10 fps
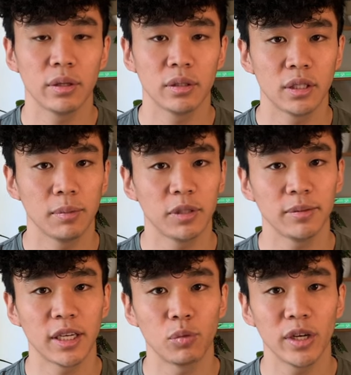can
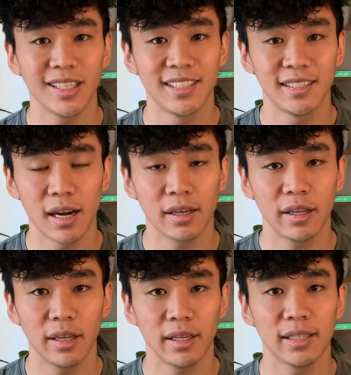sometimes get really stuck
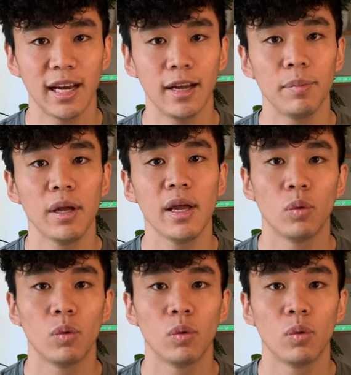in the exam.